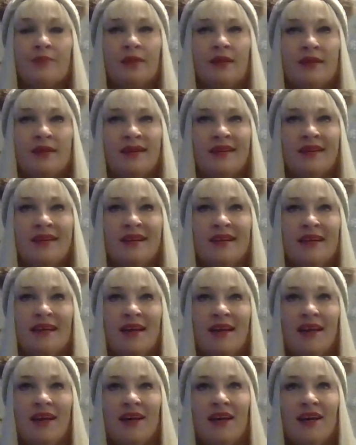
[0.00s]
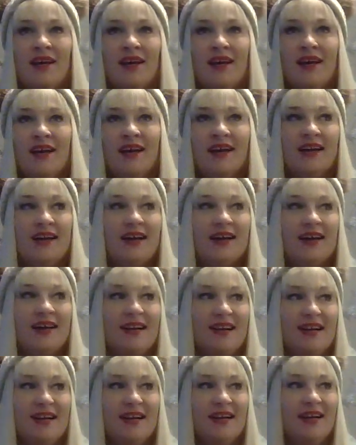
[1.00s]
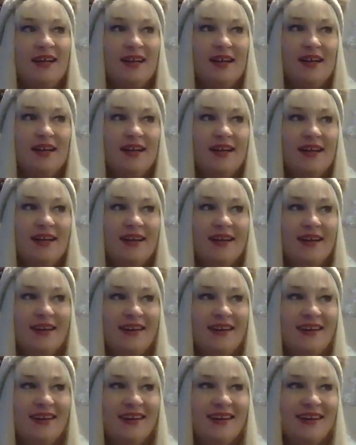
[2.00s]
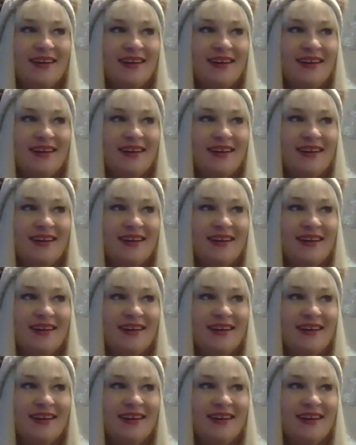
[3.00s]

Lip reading: [no speech]